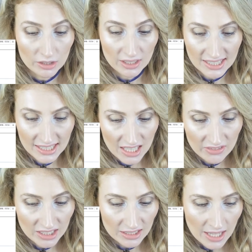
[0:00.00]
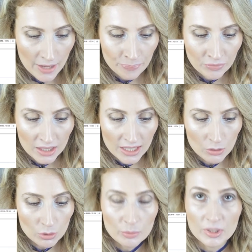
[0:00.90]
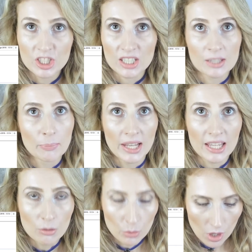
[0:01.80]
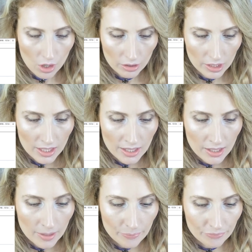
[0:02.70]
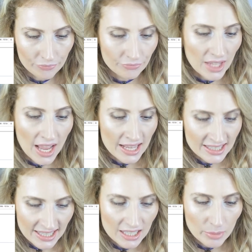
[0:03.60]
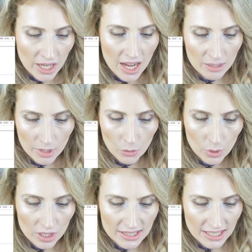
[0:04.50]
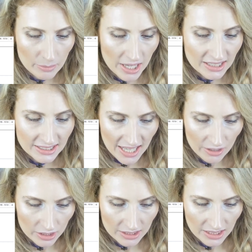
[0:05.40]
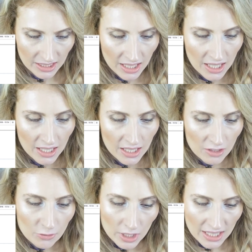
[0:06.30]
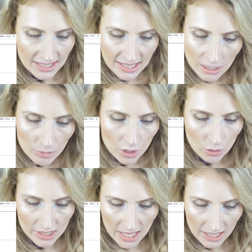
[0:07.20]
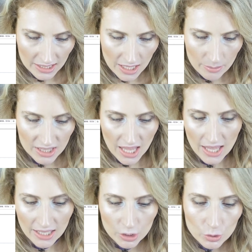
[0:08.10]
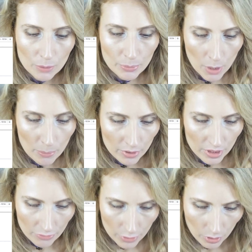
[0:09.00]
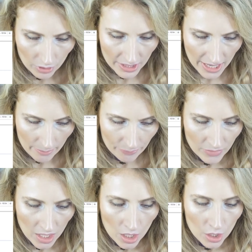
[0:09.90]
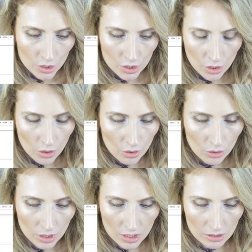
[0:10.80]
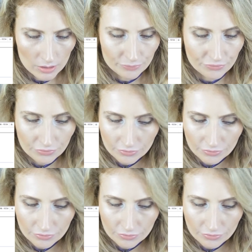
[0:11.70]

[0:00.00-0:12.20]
received it. That would be just plain wrong. Mm, I stand behind my words and my integrity. If you can send me those items, I can do a proper review on them. So, um,